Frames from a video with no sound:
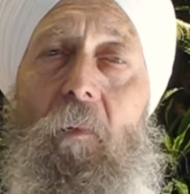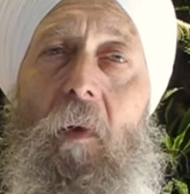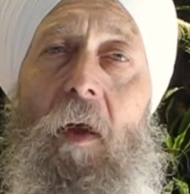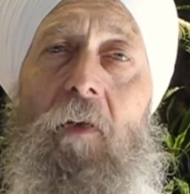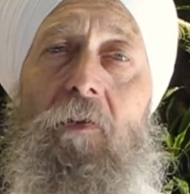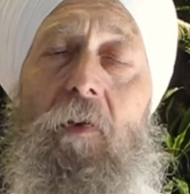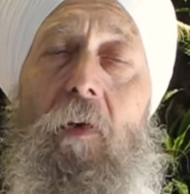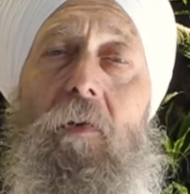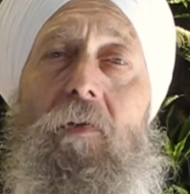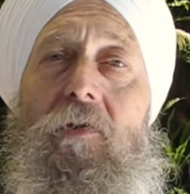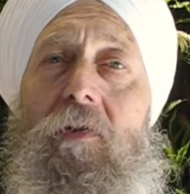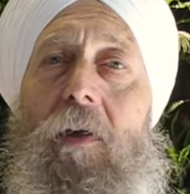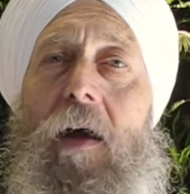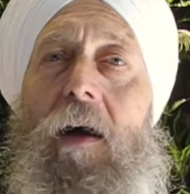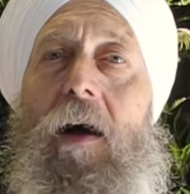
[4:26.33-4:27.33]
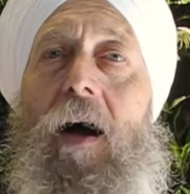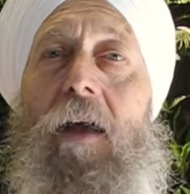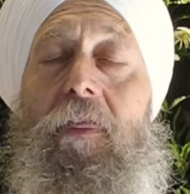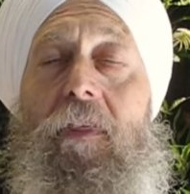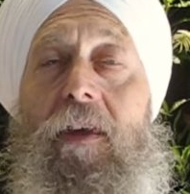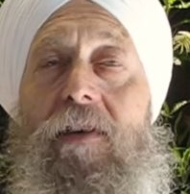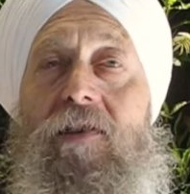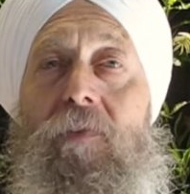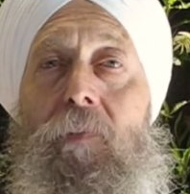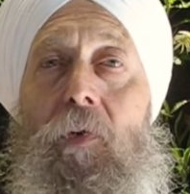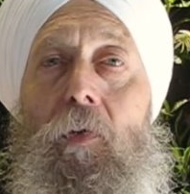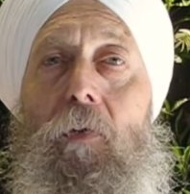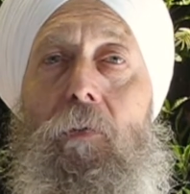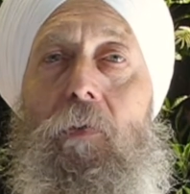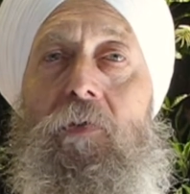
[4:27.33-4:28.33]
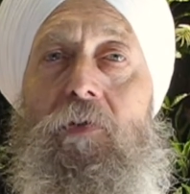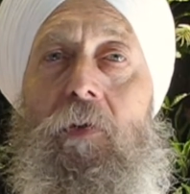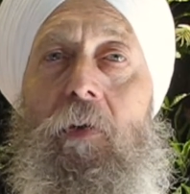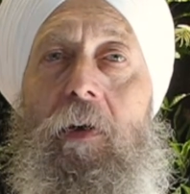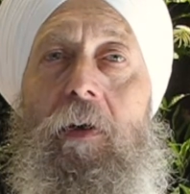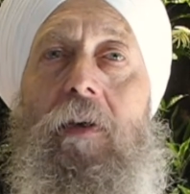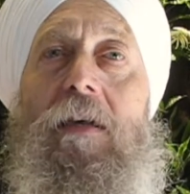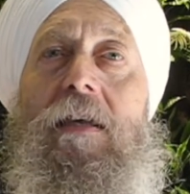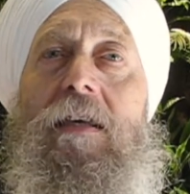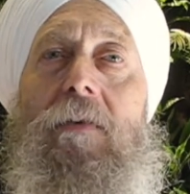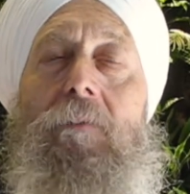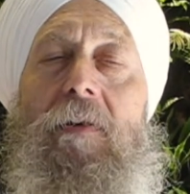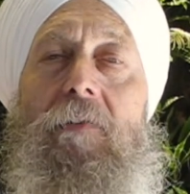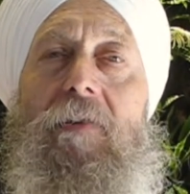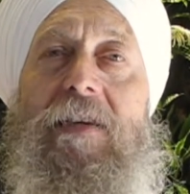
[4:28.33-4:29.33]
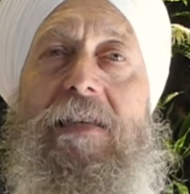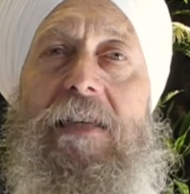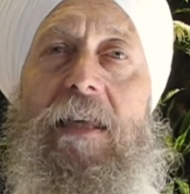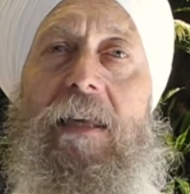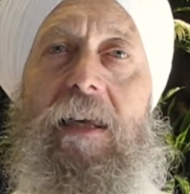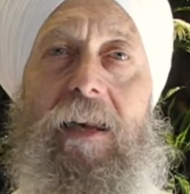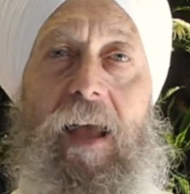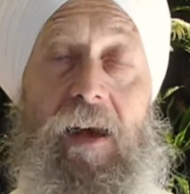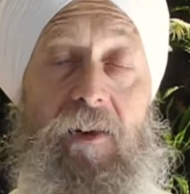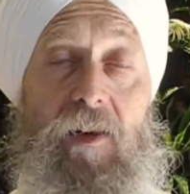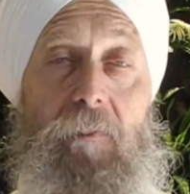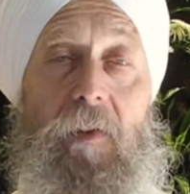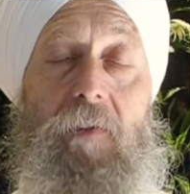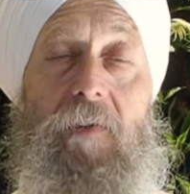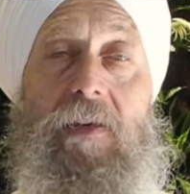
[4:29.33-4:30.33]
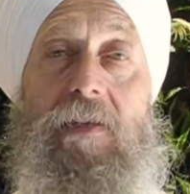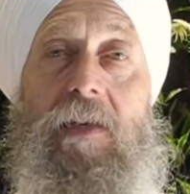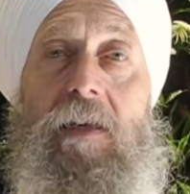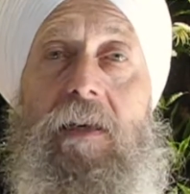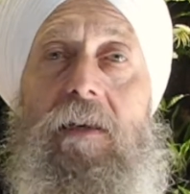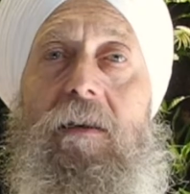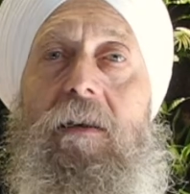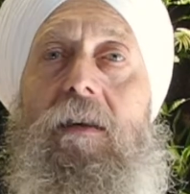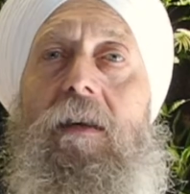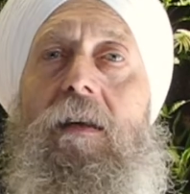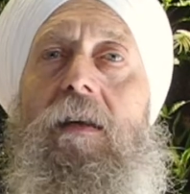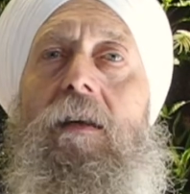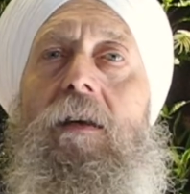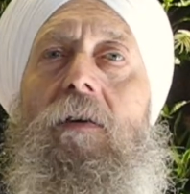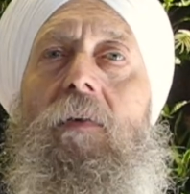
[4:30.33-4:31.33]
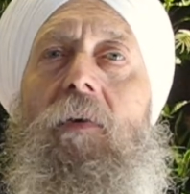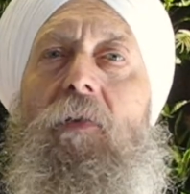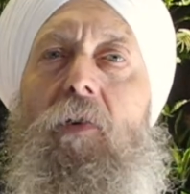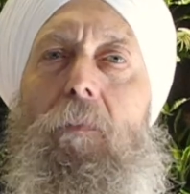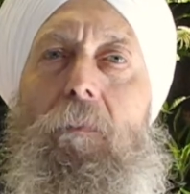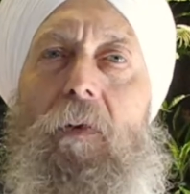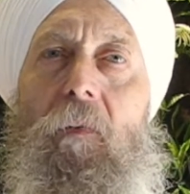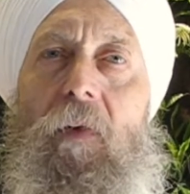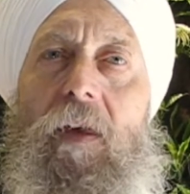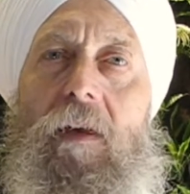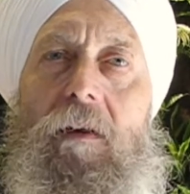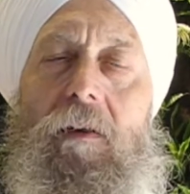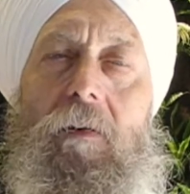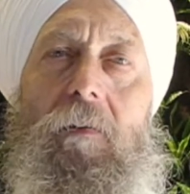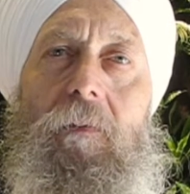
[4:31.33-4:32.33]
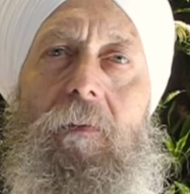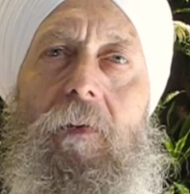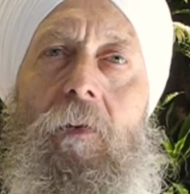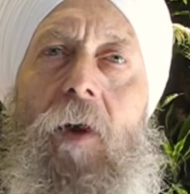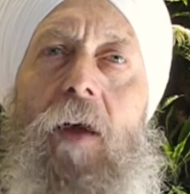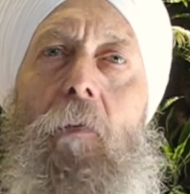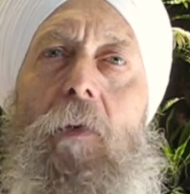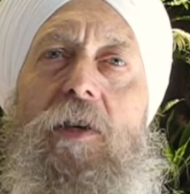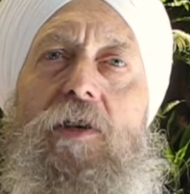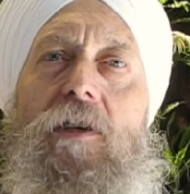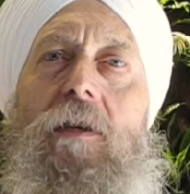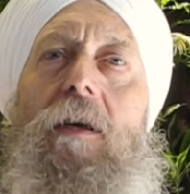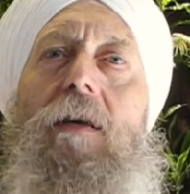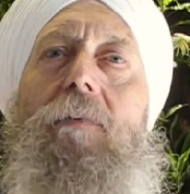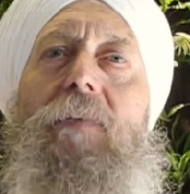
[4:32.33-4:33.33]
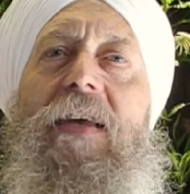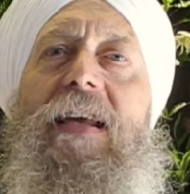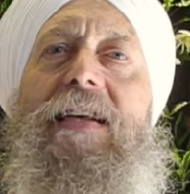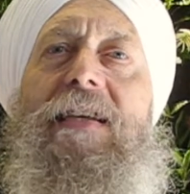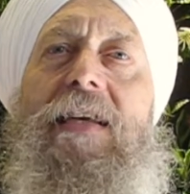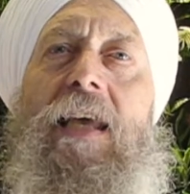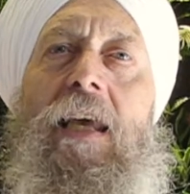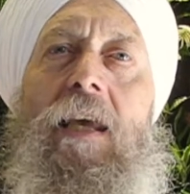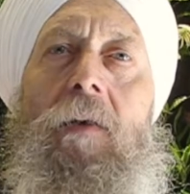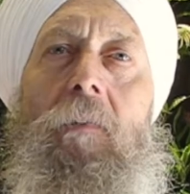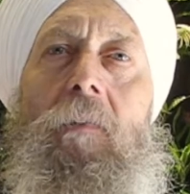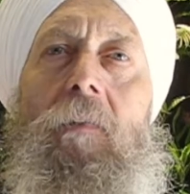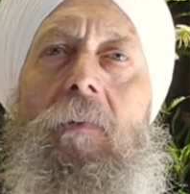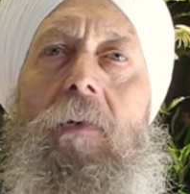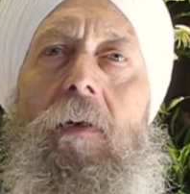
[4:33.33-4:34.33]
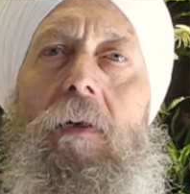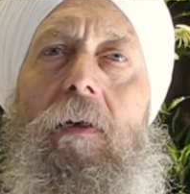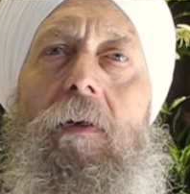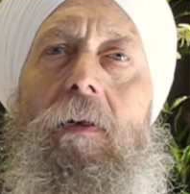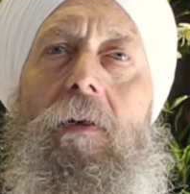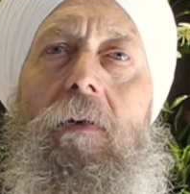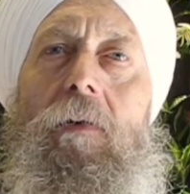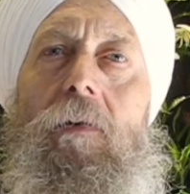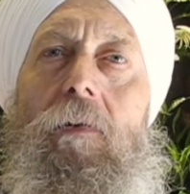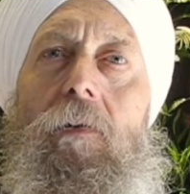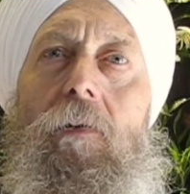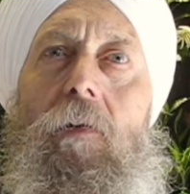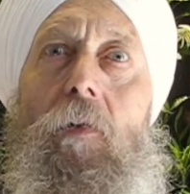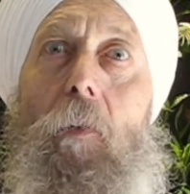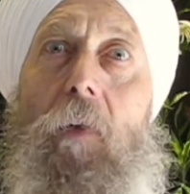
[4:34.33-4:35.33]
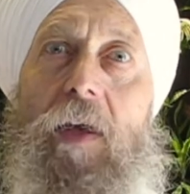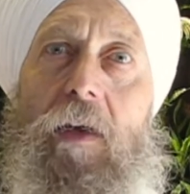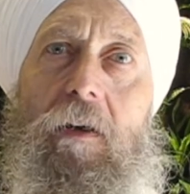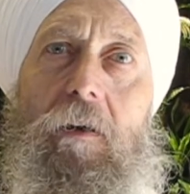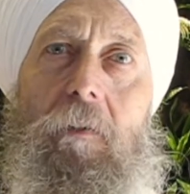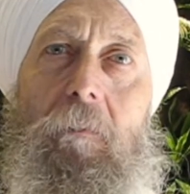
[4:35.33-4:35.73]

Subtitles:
And so I think it's a beautiful story. Be resilient. How do you be resilient? Well, don't be weak. I wish peace came to the weak.